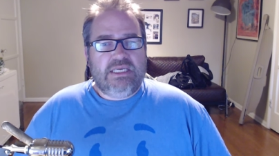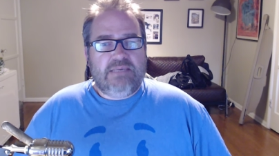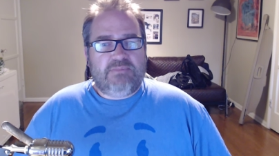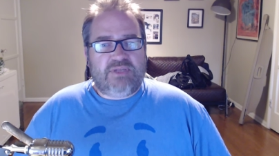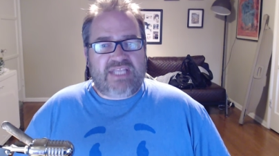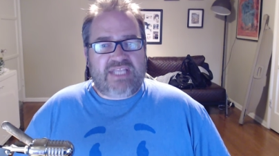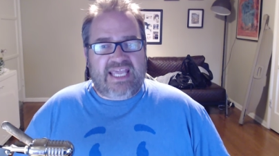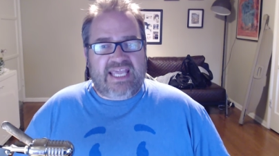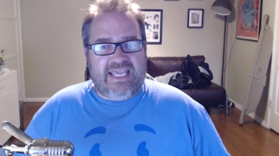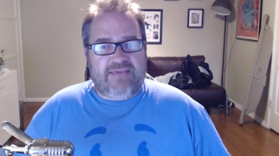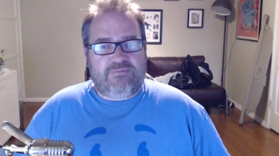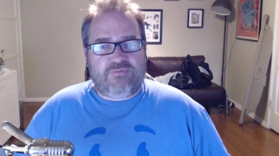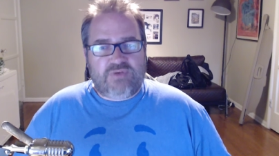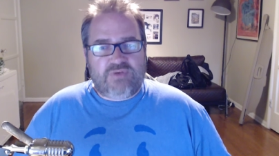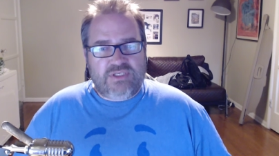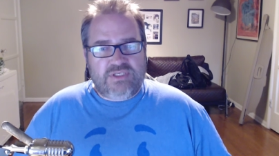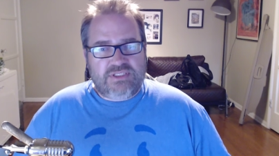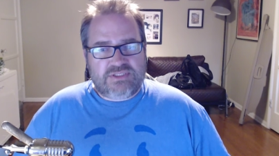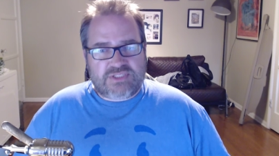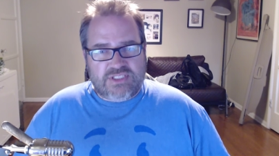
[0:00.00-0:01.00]
But
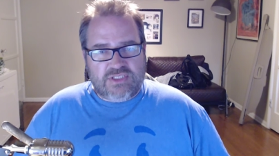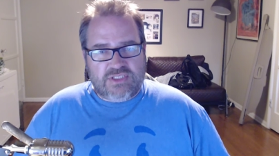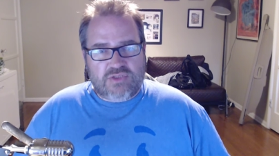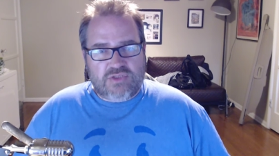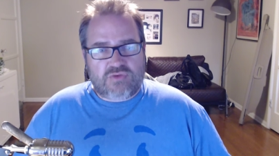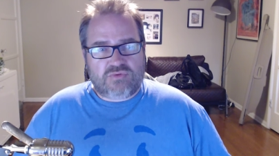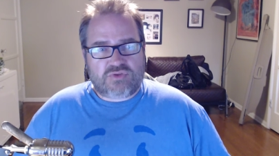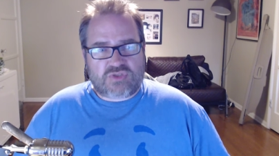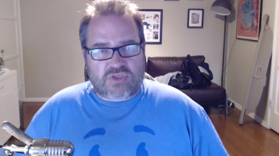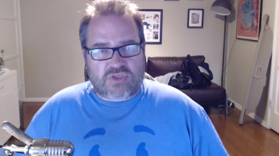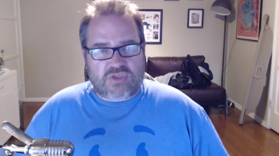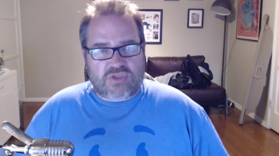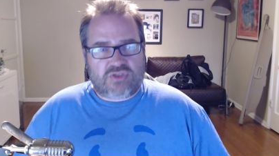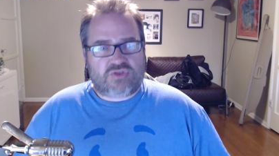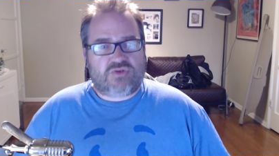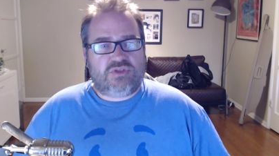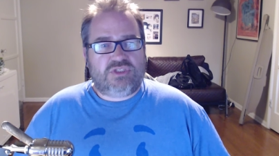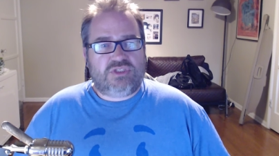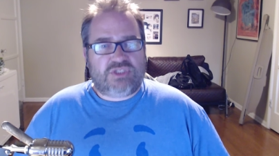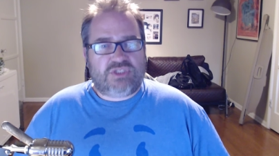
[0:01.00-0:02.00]
every single
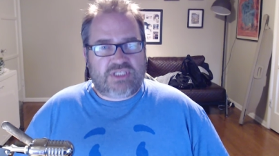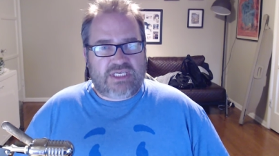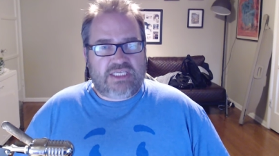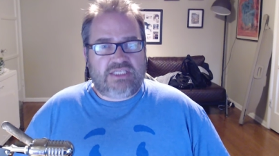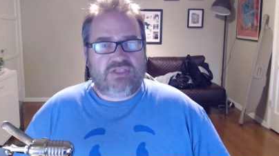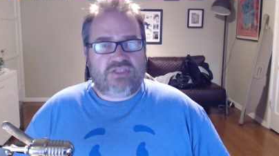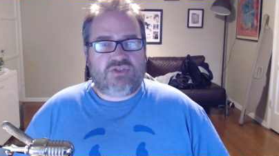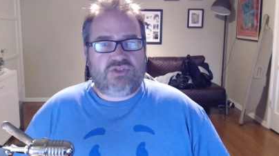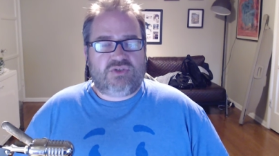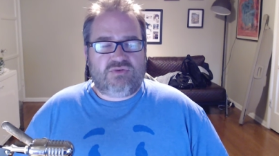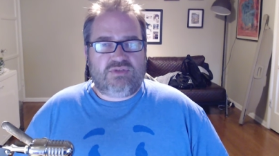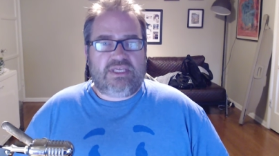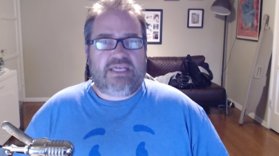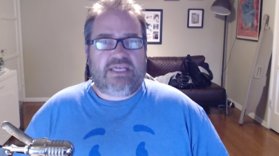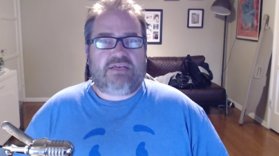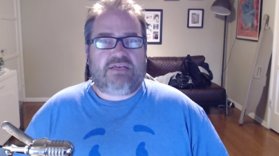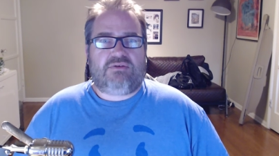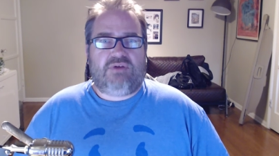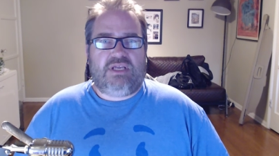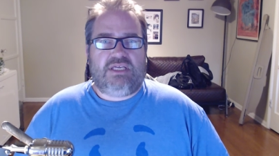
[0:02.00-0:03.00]
solitary day, do
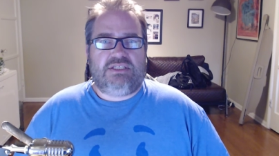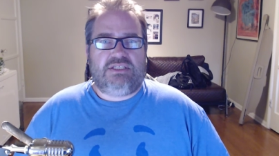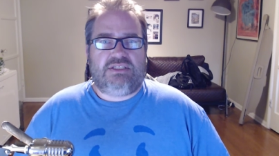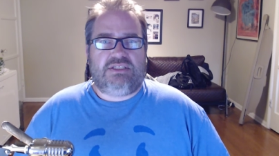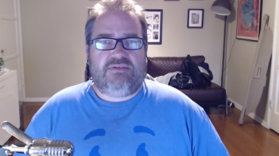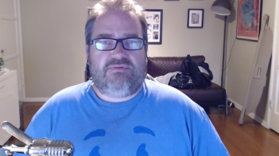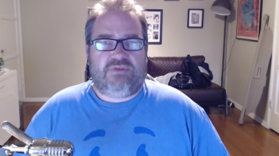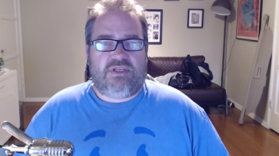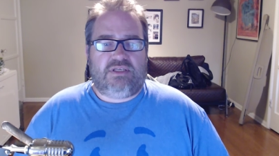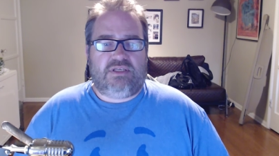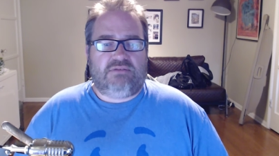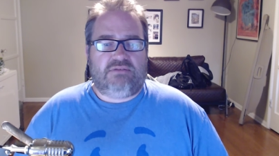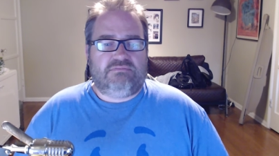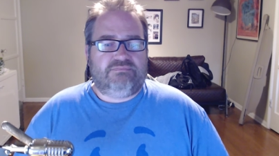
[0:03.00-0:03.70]
that creative thing.